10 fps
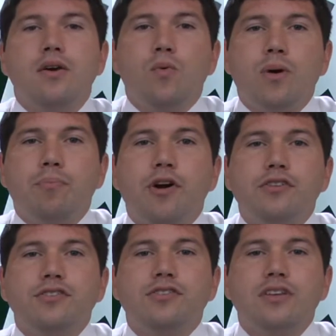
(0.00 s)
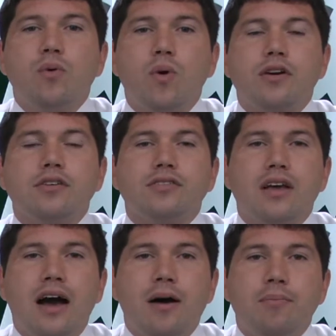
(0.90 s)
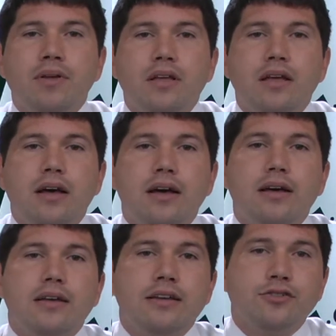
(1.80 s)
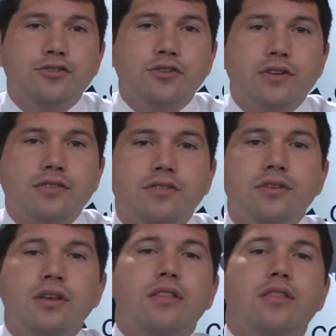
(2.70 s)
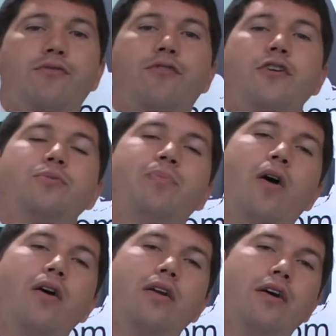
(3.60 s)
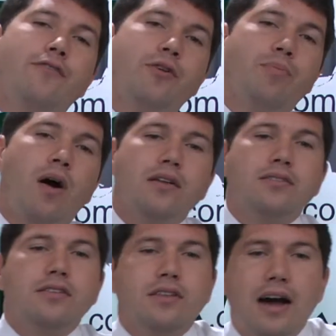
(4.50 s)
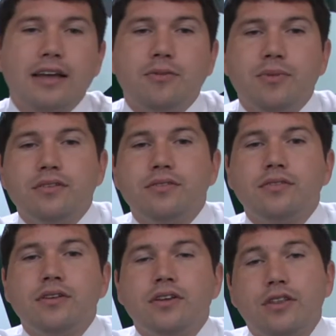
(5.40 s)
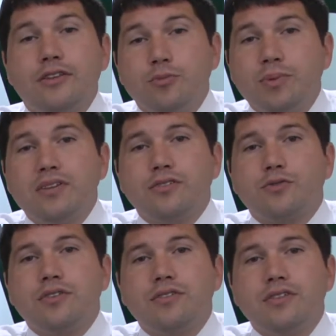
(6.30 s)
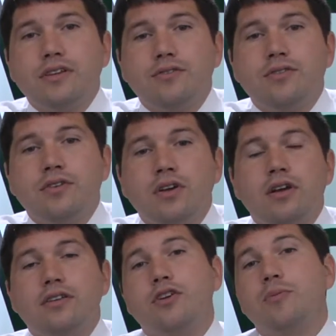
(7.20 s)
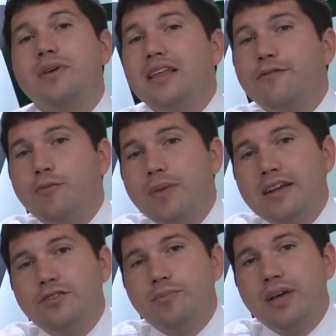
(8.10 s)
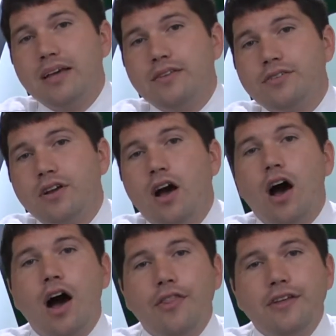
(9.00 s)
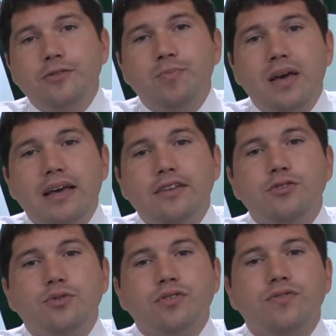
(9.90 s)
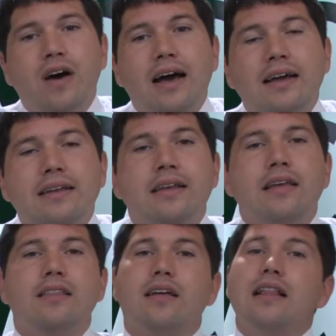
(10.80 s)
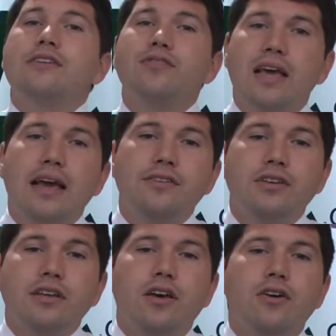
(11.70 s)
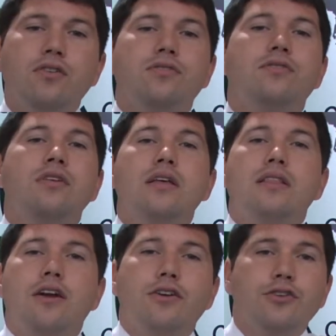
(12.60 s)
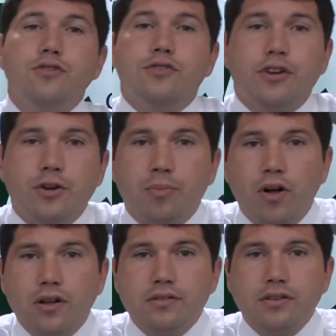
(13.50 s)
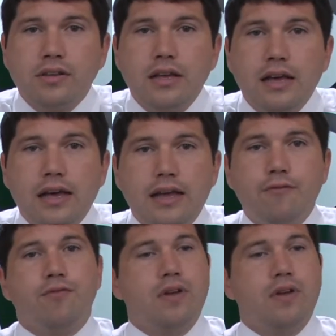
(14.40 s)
When purchasing workers' comp insurance, the first part of your policy documents that your business receives is going to be the information page. On this page, you will find the classification codes that are used on your policy. And